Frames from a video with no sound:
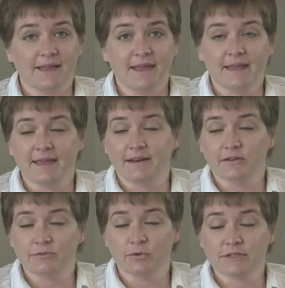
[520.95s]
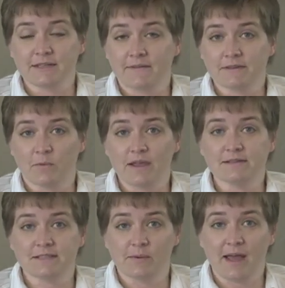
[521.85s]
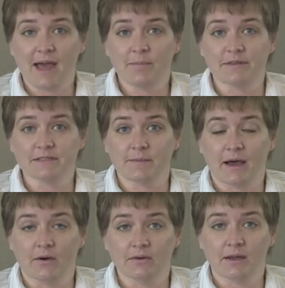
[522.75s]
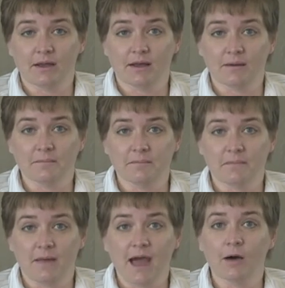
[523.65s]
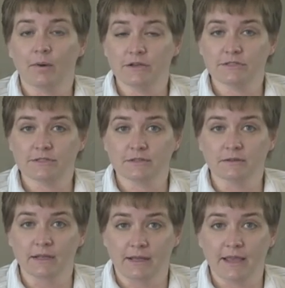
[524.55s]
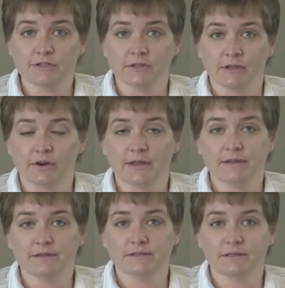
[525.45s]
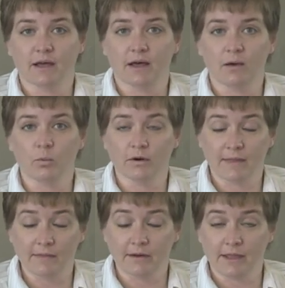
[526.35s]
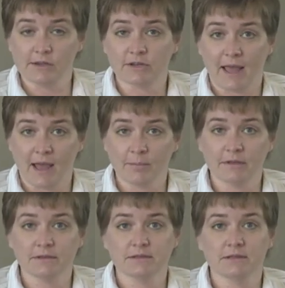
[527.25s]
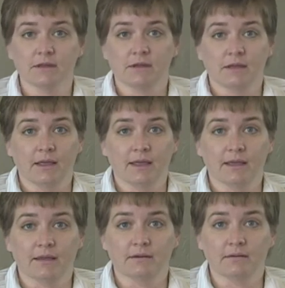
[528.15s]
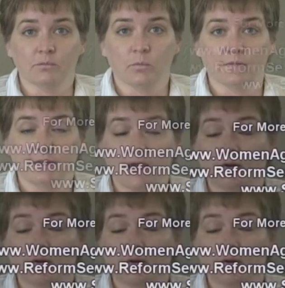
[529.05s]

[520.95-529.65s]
We'll just have to wait and see what happens about how much litigation there is, where that litigation happens, and what the